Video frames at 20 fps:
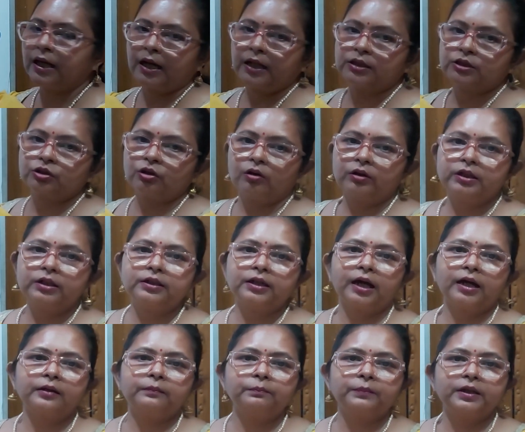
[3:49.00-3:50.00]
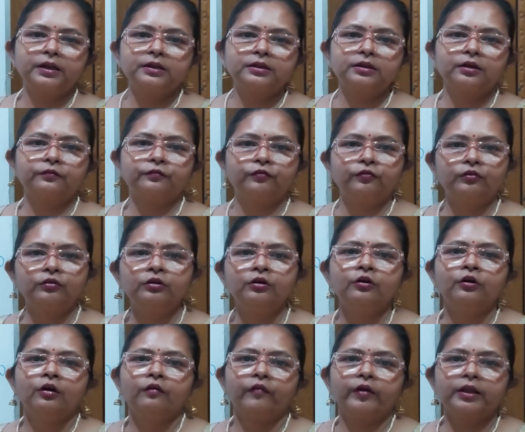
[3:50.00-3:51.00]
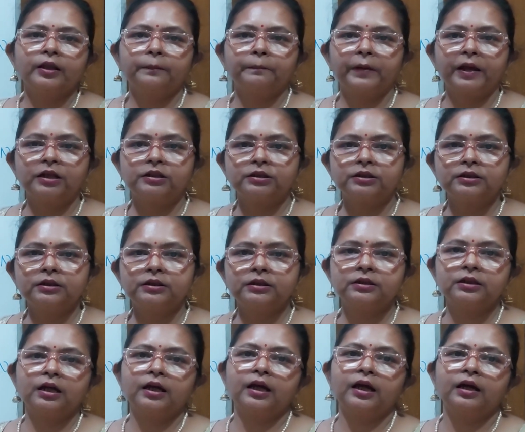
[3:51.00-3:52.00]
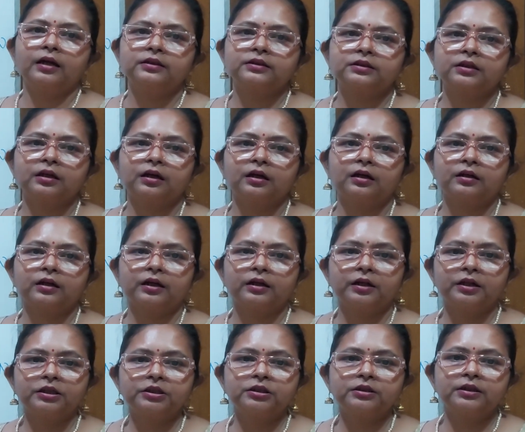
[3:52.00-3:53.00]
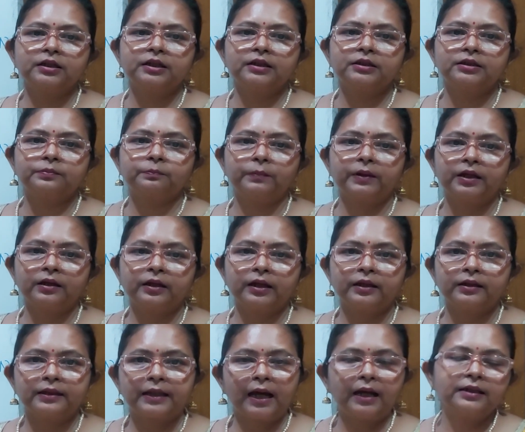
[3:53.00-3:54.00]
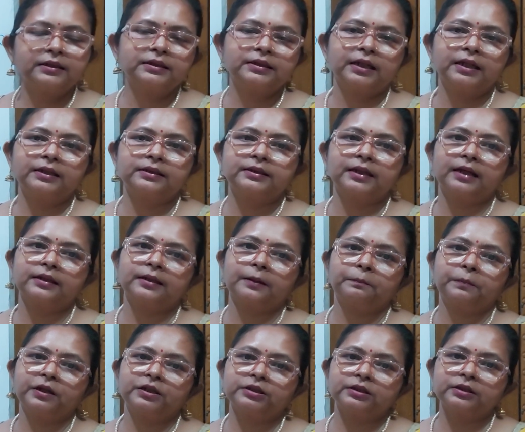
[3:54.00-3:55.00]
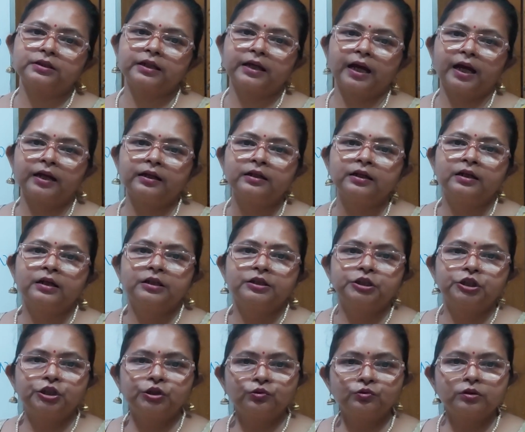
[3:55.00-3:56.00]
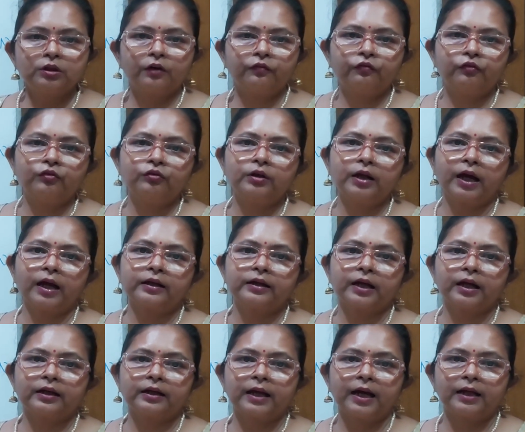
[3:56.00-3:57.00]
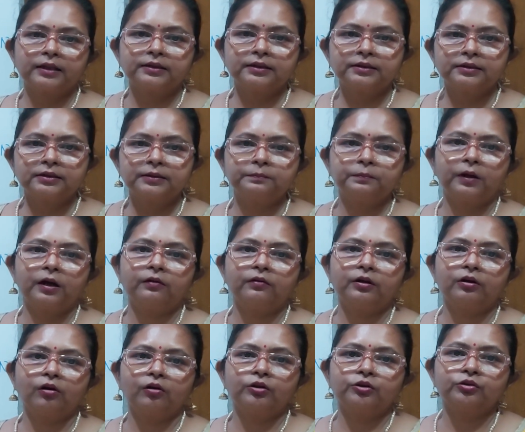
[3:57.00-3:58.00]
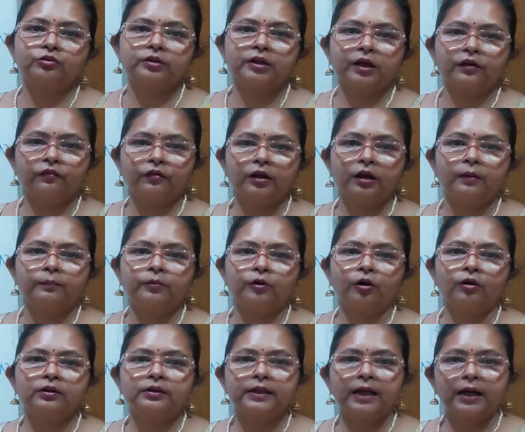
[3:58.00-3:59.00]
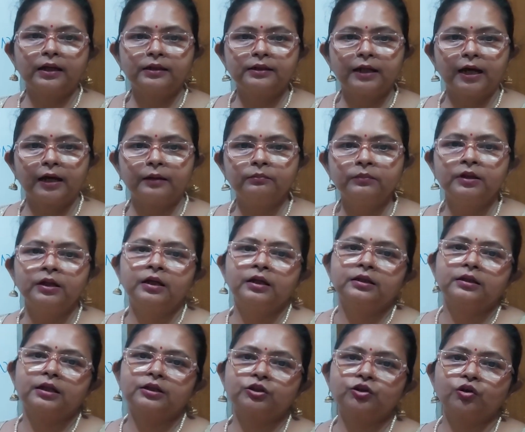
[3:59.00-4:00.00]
diet. Solid diet means the food when the patient condition is in that stage that the patient can chew the food and can digestive power also developed. On that time the